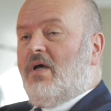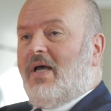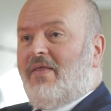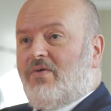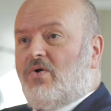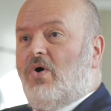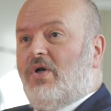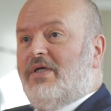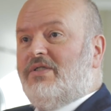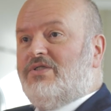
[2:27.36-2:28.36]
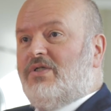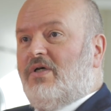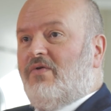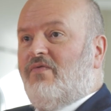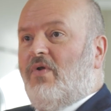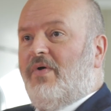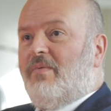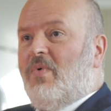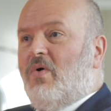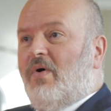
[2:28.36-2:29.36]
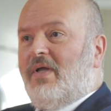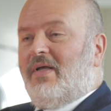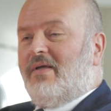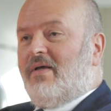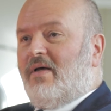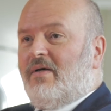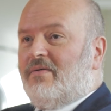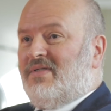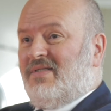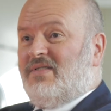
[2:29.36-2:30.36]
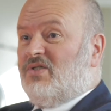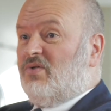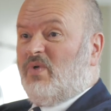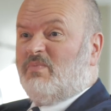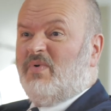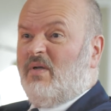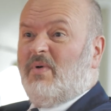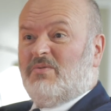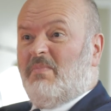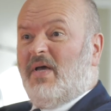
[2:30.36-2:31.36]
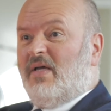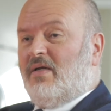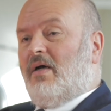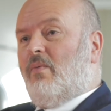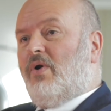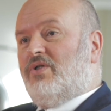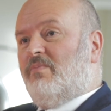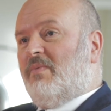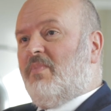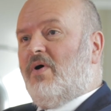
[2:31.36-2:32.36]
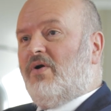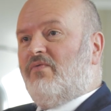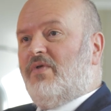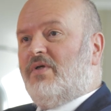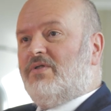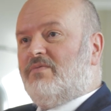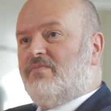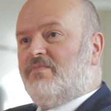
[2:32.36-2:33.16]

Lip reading: and the college the following morning, the decision was pretty much made, and I wanted to be part of this.